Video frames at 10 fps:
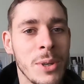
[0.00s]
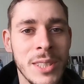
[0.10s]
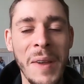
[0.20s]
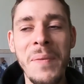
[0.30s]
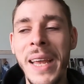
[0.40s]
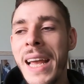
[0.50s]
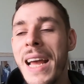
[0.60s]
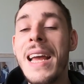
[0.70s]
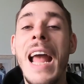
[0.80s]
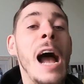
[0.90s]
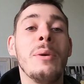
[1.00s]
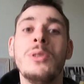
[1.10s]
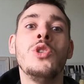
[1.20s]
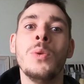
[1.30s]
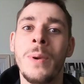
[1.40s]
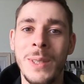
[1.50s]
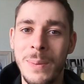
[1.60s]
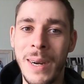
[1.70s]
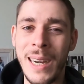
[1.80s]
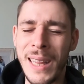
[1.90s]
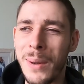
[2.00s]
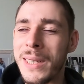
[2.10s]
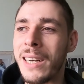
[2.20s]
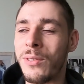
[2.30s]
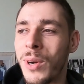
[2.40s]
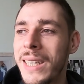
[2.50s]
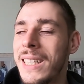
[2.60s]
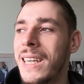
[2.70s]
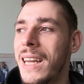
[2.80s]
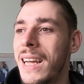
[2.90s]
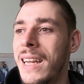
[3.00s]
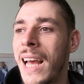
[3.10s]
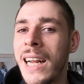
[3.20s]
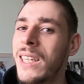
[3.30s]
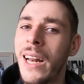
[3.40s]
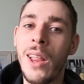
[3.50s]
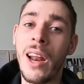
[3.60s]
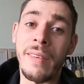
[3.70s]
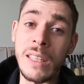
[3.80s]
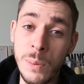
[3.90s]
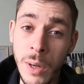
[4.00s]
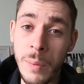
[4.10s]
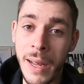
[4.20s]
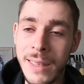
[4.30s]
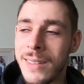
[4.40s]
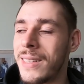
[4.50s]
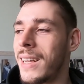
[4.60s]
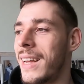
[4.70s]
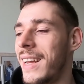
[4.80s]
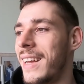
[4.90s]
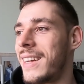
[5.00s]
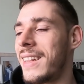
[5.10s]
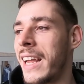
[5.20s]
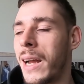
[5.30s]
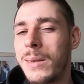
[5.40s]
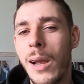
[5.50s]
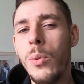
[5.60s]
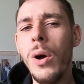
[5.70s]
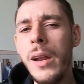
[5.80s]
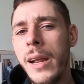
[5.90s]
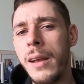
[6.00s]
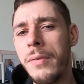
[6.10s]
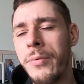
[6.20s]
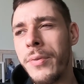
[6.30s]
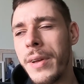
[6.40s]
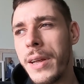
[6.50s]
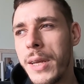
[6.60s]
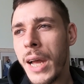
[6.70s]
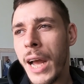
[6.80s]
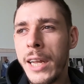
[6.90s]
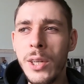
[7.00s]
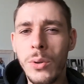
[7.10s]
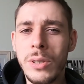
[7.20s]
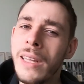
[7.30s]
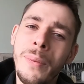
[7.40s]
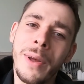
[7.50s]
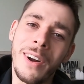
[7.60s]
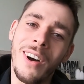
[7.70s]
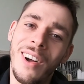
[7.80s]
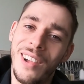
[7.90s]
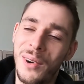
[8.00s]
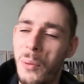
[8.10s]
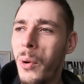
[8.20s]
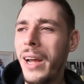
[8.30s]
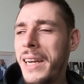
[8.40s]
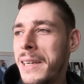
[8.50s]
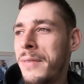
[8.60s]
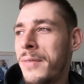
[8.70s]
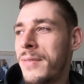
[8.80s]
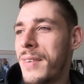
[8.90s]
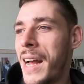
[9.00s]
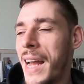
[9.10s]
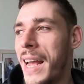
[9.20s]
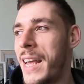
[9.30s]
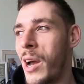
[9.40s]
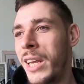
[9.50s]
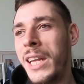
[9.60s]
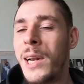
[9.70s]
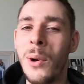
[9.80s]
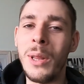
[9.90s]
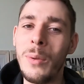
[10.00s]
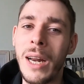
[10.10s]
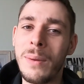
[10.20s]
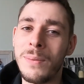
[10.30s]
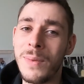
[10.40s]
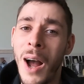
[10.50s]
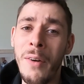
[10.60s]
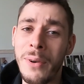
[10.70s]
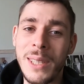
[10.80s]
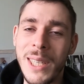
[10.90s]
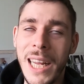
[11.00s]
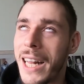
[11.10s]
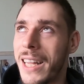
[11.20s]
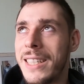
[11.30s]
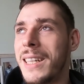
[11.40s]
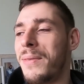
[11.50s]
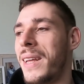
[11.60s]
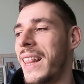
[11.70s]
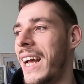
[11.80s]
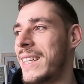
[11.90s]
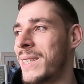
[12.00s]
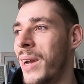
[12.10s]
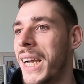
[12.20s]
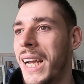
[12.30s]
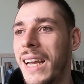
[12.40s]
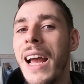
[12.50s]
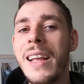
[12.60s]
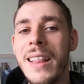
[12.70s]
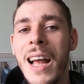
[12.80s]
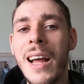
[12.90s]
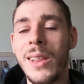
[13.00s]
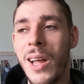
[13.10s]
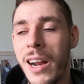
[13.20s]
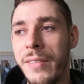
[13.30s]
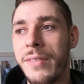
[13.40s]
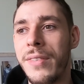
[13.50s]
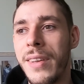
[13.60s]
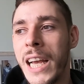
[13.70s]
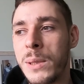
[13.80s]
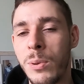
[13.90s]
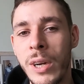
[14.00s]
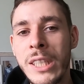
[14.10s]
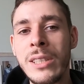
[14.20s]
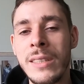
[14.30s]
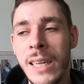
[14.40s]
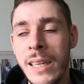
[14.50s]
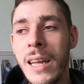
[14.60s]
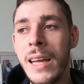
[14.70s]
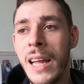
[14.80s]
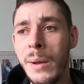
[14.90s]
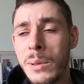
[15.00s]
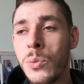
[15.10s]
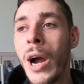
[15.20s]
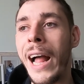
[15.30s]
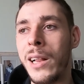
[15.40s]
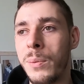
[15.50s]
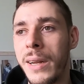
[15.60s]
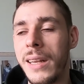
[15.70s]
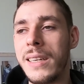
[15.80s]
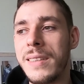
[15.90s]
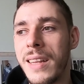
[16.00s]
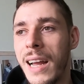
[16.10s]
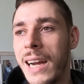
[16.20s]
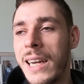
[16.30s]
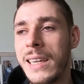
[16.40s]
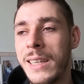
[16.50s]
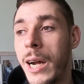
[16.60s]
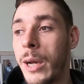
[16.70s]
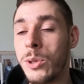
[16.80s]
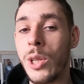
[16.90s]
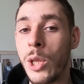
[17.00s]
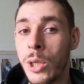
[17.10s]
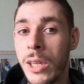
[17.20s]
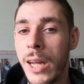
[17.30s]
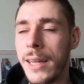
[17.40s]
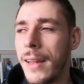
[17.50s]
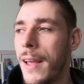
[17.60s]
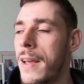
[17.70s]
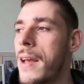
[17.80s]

or something. I was super inspired, and that was kind of crazy. And I did a lot of experiments. Like I was like, what if I don't sleep at all? Or what if I eat only when I'm offered to eat? Or stuff like that. So I, I, I got a lot of explorations in. That was wild, but I, you know, I also learned a lot.